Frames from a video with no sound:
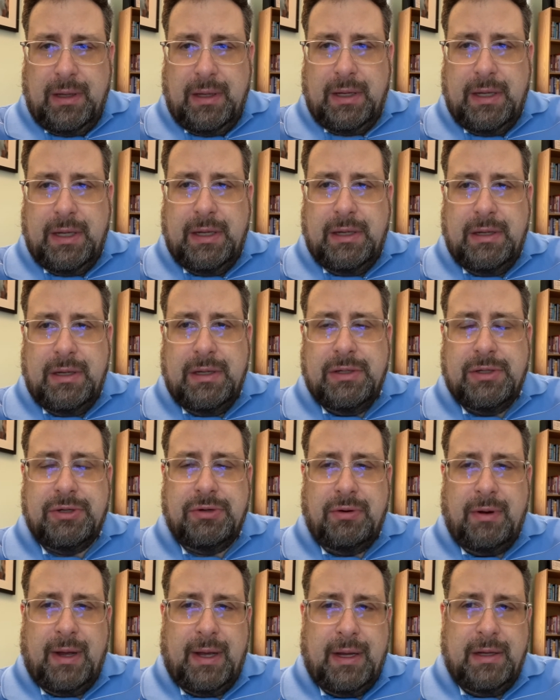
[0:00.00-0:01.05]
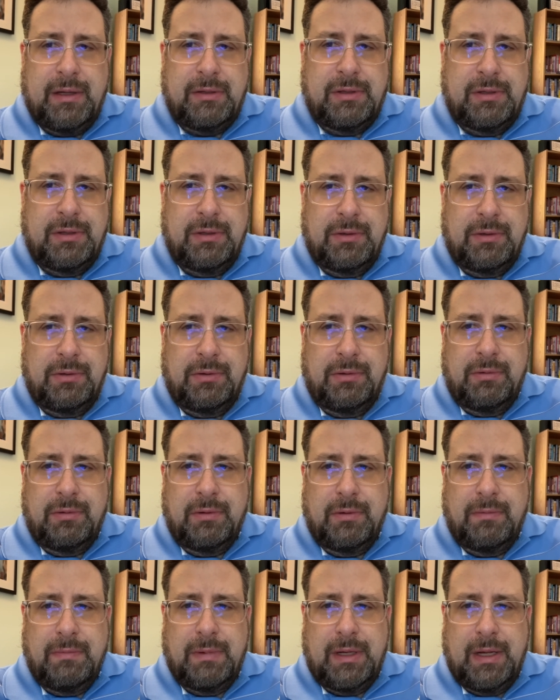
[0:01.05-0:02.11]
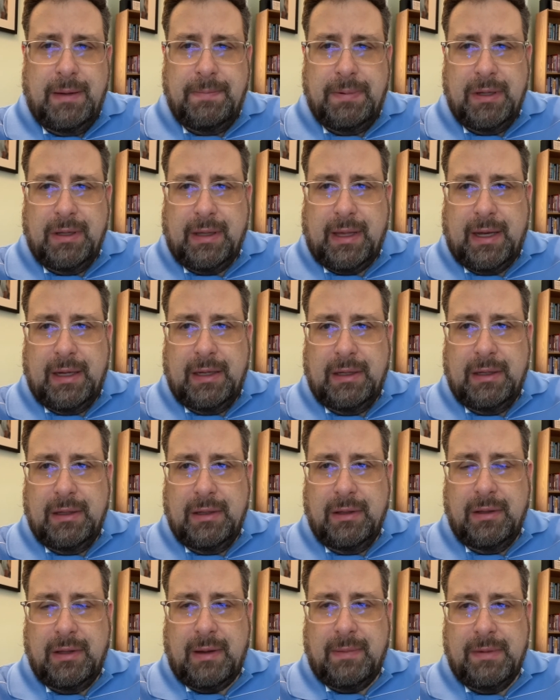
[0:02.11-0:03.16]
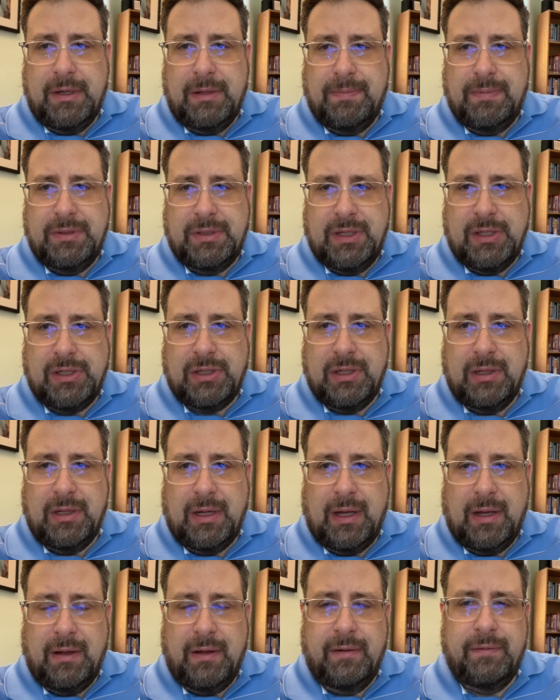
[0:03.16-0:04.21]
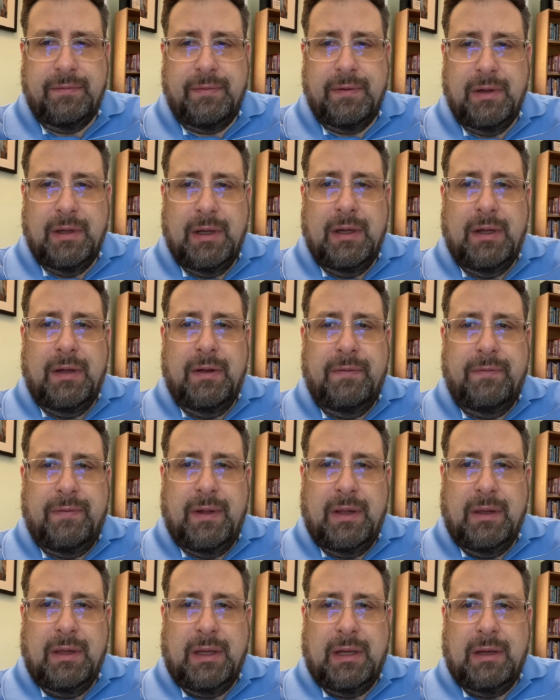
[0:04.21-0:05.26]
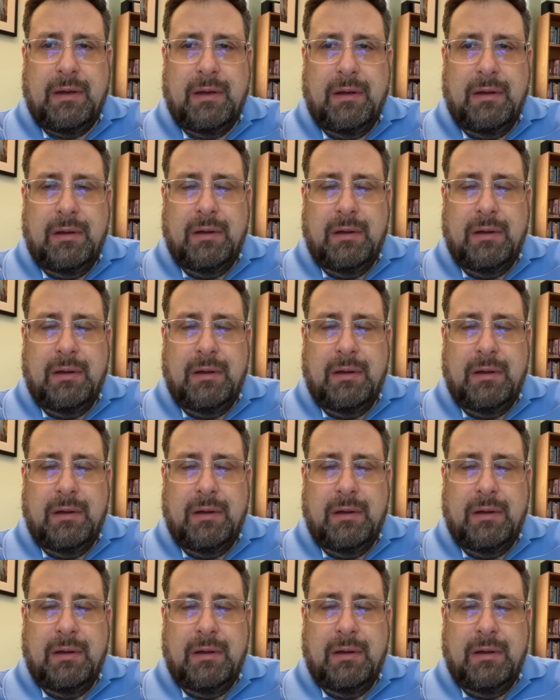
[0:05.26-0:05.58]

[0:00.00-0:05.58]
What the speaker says: He is trying to manipulate them in a position of feeling